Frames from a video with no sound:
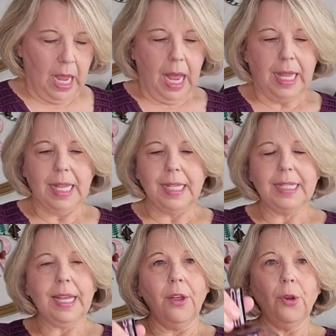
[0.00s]
And then
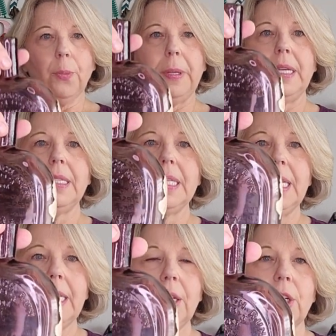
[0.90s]
this other
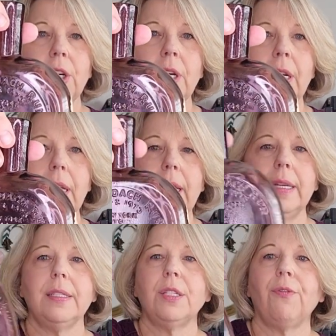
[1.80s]
piece here
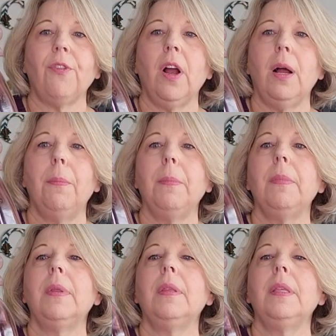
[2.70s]
is from
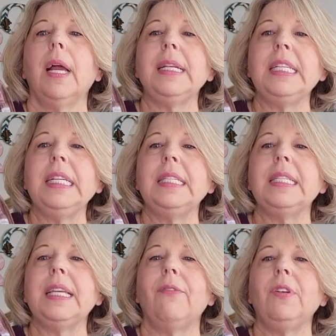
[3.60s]

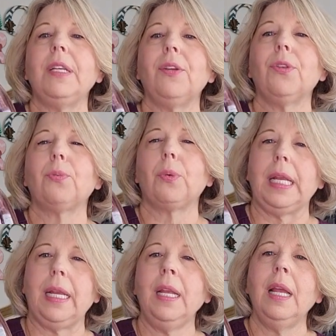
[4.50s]

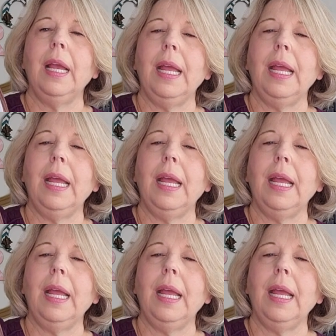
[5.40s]
1973.